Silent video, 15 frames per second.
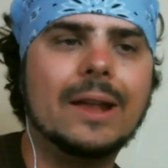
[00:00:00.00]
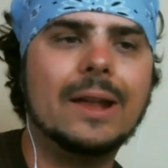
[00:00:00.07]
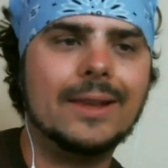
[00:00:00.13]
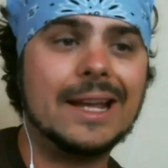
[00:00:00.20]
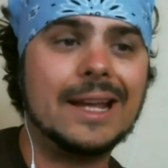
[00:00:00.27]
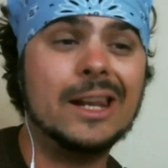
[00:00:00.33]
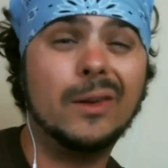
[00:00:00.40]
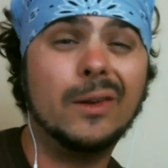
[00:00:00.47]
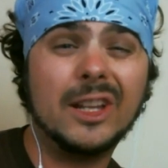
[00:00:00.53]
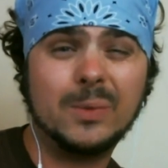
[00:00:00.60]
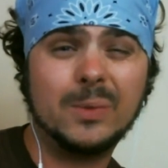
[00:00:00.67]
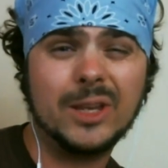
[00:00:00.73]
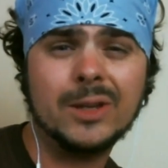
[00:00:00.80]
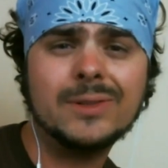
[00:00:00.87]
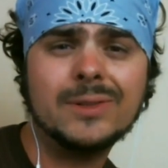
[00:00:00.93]
Like, I know that's what
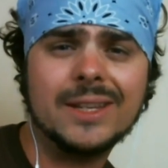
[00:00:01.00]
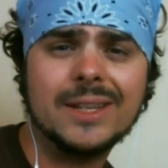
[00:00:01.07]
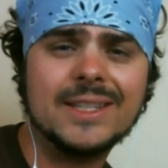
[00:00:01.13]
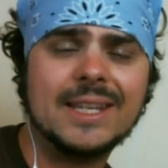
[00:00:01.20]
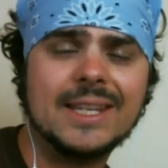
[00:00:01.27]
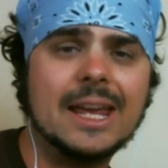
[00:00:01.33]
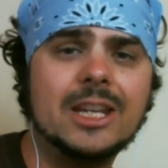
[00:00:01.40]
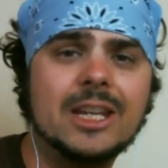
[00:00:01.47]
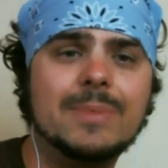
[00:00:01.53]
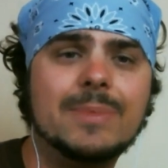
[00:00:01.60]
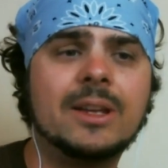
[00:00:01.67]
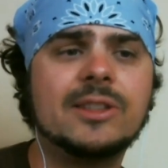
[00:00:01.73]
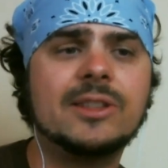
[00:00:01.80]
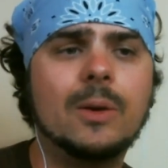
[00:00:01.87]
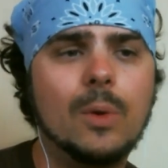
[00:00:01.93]
you did, Sandy, because
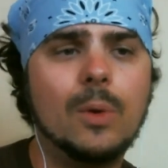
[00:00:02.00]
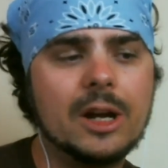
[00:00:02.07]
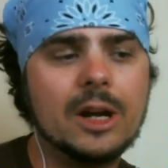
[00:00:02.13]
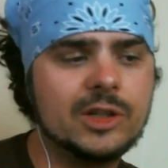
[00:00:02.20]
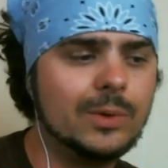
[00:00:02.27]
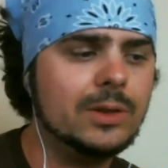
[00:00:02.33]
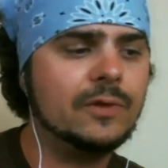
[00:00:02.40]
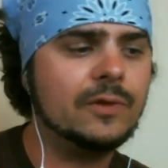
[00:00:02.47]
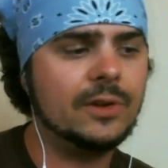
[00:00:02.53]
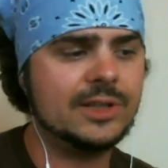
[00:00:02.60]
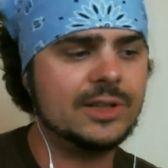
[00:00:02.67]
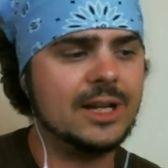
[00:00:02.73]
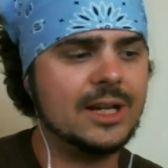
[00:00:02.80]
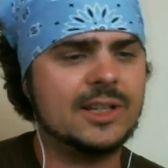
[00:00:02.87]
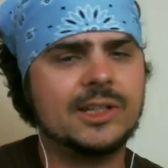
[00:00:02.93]
I watched when you first
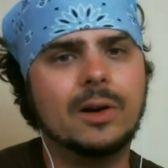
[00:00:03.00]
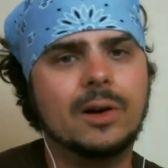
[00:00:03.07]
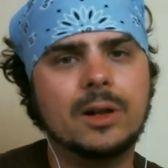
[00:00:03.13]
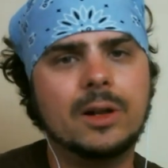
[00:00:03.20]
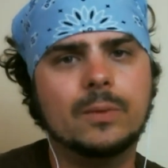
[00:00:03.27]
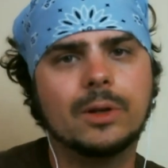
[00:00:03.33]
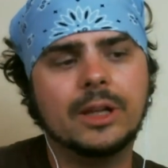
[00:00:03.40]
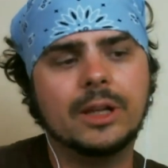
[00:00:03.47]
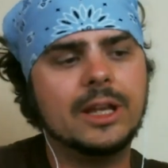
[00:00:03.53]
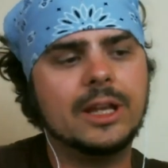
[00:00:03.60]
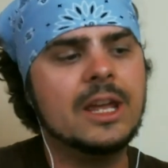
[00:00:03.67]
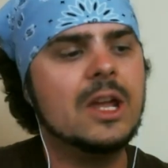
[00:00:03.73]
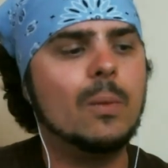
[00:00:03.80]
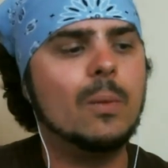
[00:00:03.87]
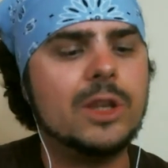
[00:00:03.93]
got started, really,
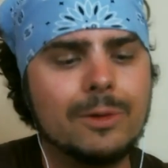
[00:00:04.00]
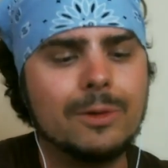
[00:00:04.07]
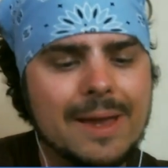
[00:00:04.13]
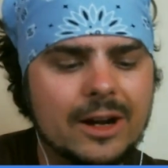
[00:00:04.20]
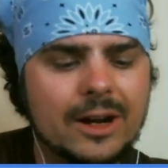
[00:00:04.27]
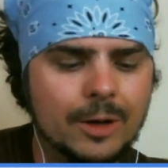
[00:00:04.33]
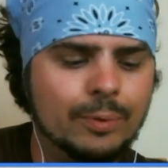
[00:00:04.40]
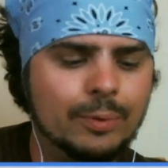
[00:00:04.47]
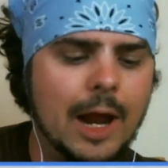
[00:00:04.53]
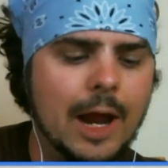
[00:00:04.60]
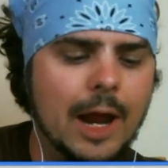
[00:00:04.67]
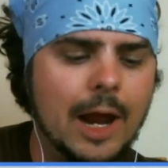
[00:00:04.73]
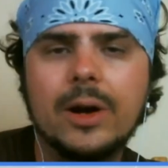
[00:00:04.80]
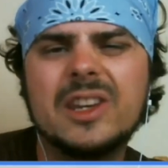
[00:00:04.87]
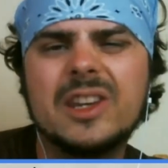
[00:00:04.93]
when you made it a
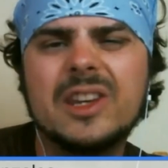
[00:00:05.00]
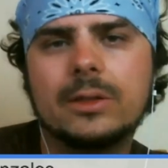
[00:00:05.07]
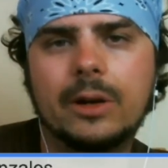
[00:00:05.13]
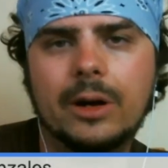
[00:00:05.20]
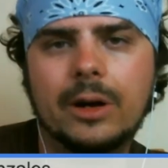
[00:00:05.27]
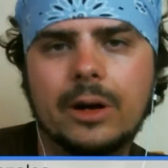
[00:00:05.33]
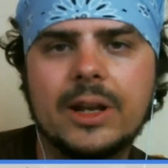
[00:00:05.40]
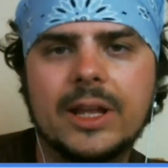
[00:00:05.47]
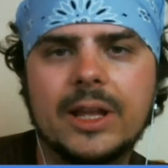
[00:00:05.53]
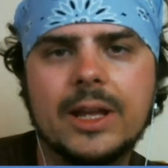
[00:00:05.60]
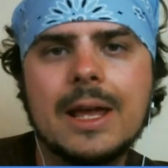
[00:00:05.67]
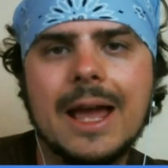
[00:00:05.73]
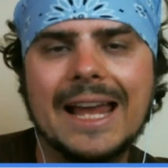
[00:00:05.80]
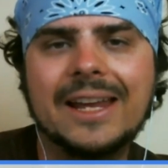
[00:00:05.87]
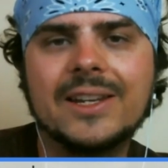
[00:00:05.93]
priority to learn it,
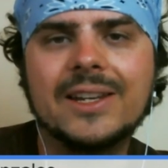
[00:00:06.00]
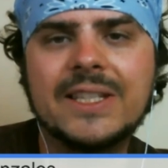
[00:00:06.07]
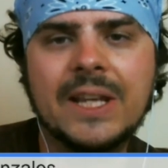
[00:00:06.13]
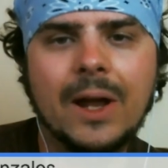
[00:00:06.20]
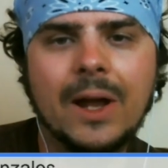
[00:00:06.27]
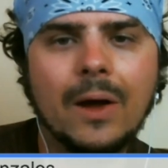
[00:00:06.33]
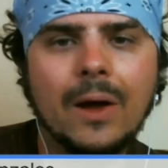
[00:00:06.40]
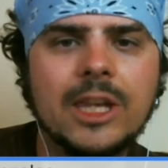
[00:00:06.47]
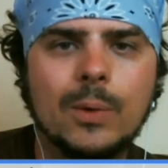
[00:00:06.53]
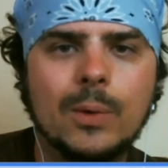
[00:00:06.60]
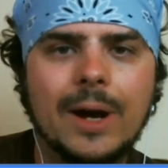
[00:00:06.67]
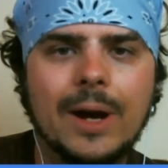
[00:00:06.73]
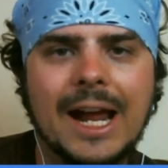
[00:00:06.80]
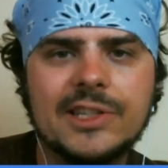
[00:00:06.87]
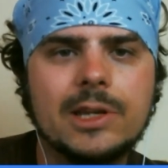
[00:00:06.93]
I could tell that you were
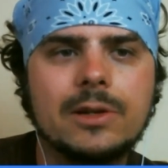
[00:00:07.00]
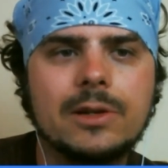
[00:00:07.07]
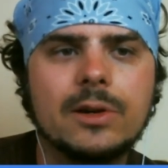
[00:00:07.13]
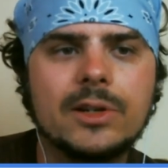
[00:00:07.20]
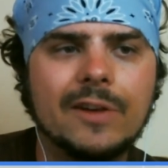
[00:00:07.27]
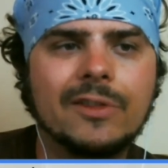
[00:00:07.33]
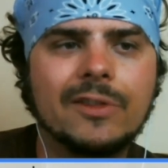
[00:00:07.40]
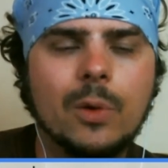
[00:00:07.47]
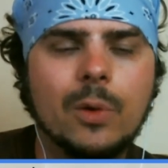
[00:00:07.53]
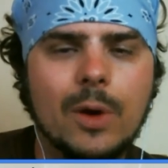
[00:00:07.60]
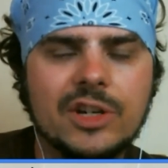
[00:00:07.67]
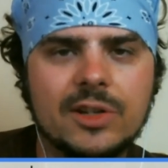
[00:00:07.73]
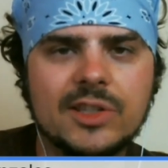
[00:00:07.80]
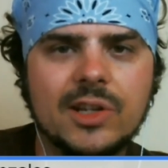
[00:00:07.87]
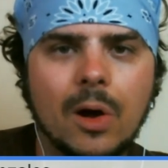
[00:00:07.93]
asking yourself
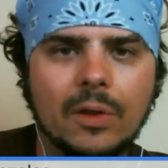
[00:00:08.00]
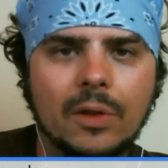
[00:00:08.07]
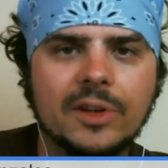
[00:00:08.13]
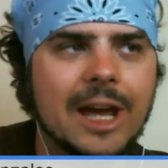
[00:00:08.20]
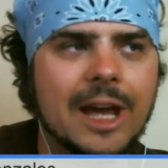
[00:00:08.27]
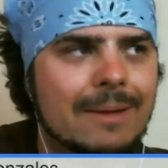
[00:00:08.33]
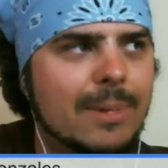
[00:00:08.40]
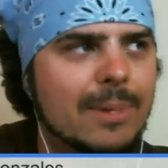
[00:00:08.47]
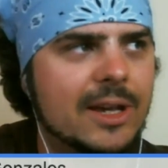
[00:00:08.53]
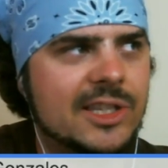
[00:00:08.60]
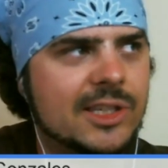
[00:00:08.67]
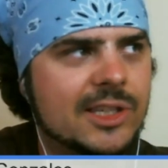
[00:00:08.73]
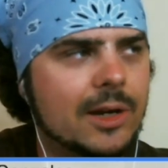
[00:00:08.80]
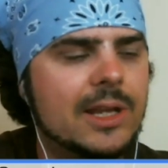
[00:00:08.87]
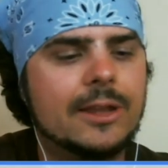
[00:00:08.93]
questions all the time by
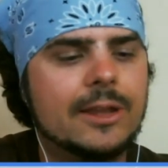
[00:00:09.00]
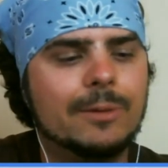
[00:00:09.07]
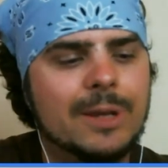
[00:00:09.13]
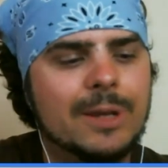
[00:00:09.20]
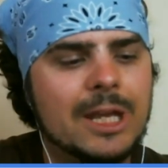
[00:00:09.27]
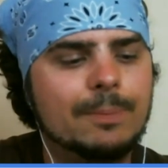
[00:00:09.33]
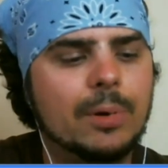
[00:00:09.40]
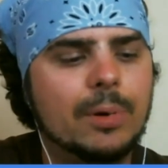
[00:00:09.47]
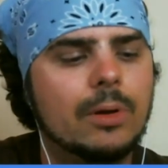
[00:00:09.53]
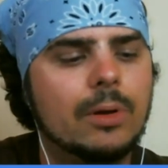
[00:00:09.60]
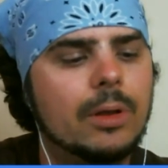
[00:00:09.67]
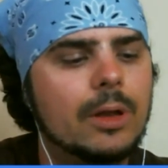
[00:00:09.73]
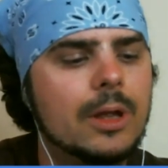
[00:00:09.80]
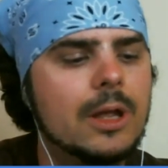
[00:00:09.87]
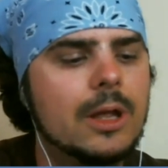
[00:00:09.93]
studying other
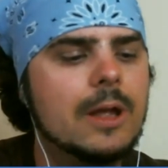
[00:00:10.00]
people.